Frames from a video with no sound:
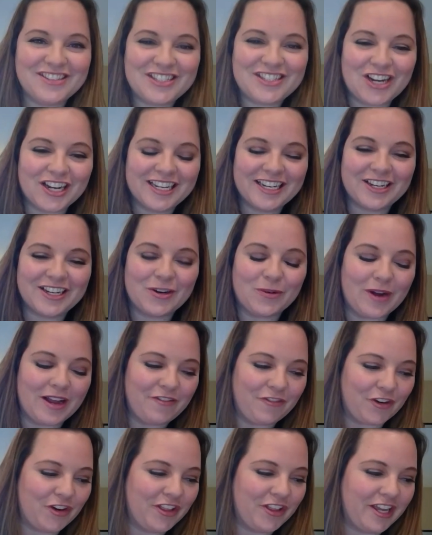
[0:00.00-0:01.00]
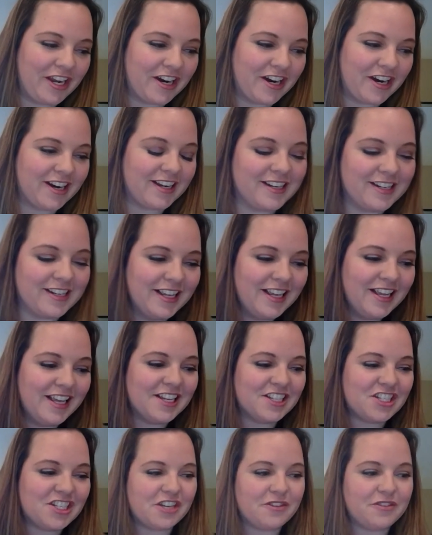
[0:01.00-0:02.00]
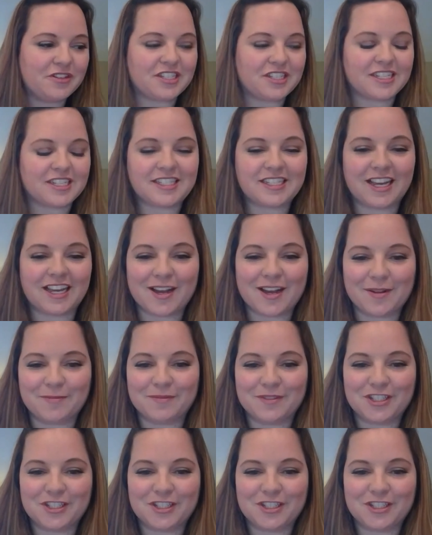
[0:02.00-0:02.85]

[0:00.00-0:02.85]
talking to your wife earlier and she was just um